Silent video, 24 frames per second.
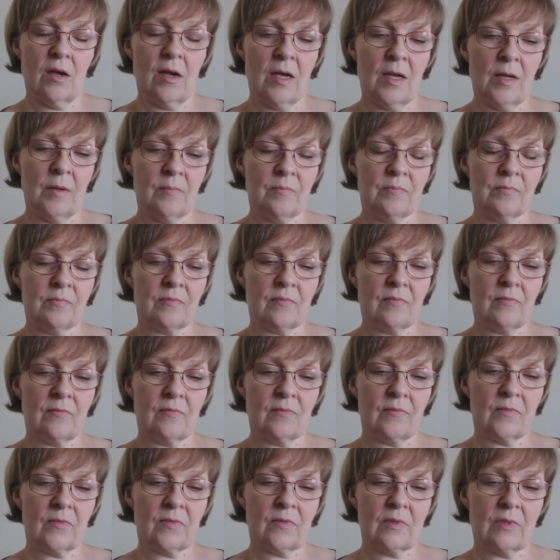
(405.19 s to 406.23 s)
well,
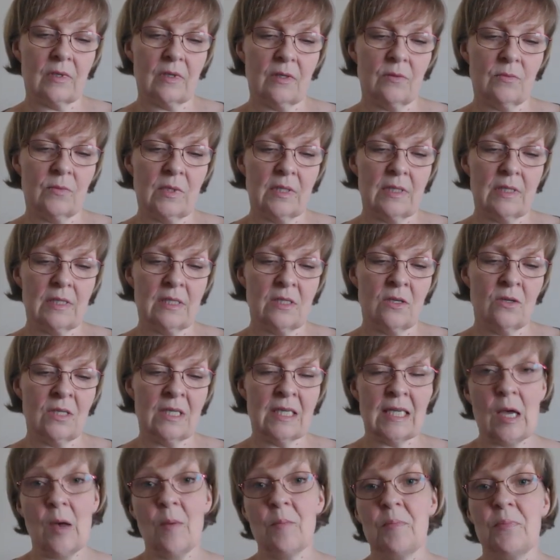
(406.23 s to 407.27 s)
it's not
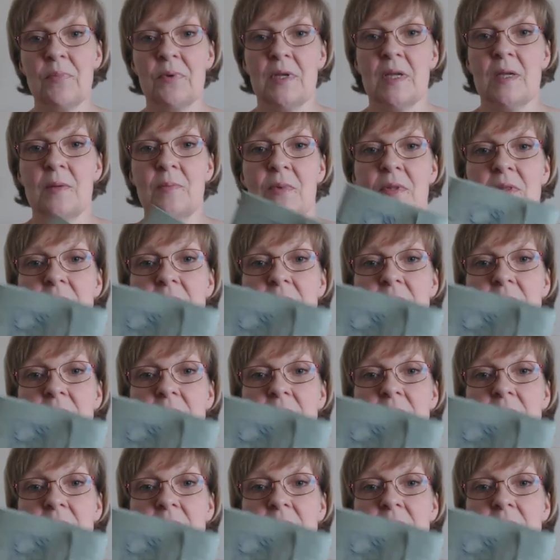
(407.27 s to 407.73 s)
a company,